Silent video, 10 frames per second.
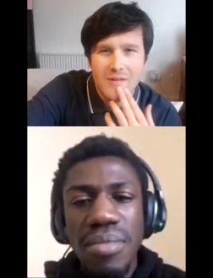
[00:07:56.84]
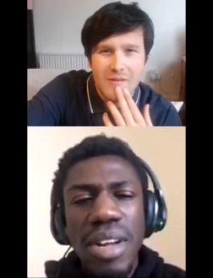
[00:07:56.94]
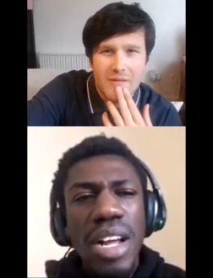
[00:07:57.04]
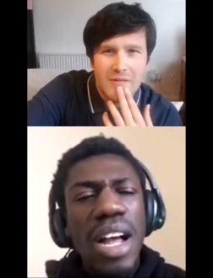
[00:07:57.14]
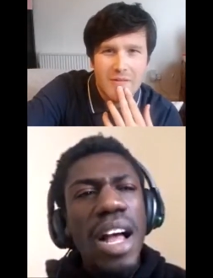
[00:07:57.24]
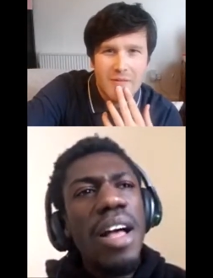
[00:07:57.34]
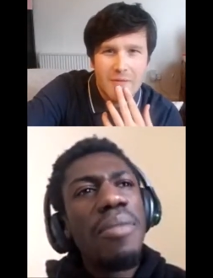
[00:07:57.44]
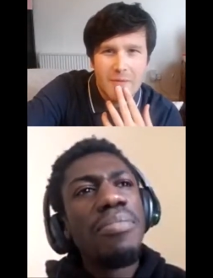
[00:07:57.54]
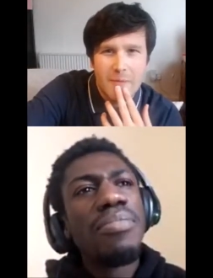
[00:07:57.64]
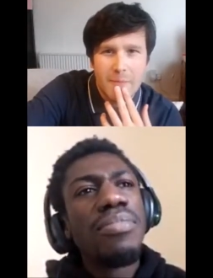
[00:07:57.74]

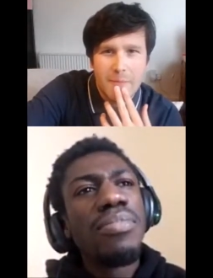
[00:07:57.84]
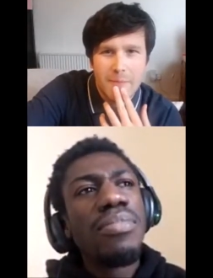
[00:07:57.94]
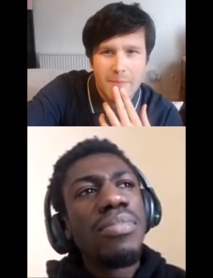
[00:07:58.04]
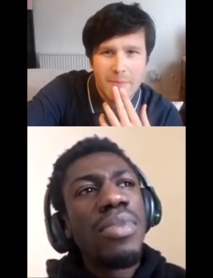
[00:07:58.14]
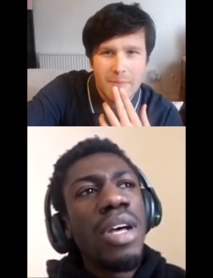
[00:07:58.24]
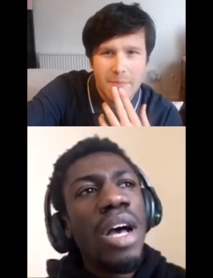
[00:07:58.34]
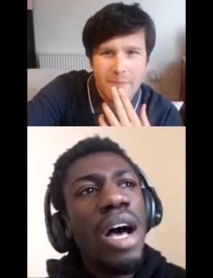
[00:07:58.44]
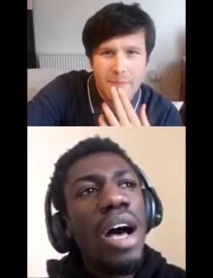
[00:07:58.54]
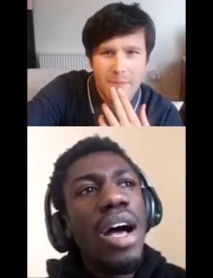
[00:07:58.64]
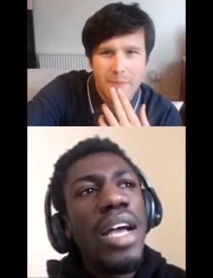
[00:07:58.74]

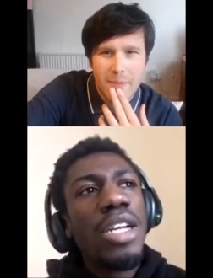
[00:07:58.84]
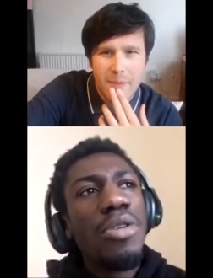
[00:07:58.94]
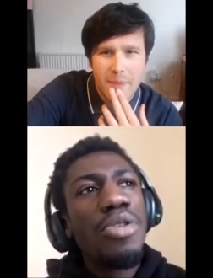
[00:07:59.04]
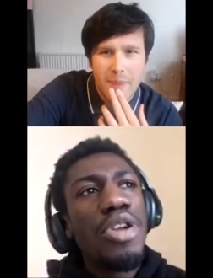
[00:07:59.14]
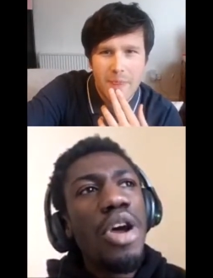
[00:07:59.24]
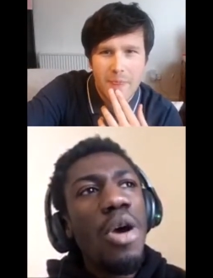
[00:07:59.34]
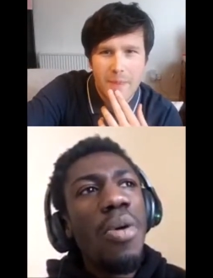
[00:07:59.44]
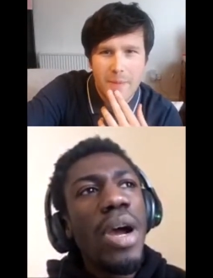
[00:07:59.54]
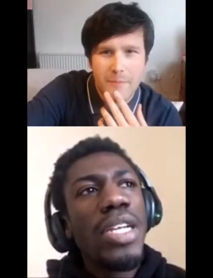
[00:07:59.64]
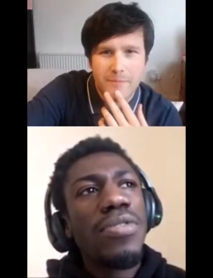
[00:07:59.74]
Speaker 1: I don't know where it's
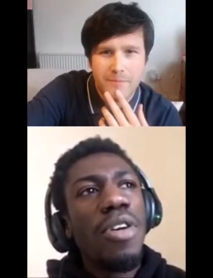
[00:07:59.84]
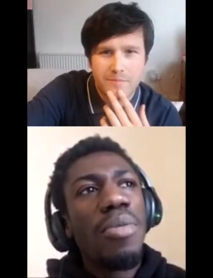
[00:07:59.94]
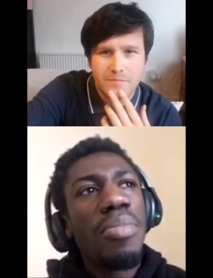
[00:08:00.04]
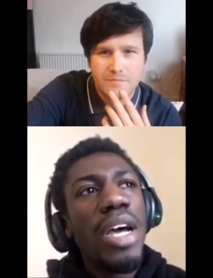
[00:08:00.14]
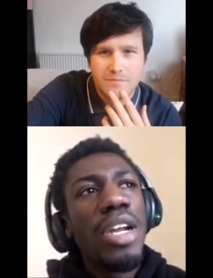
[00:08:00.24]
from, but I know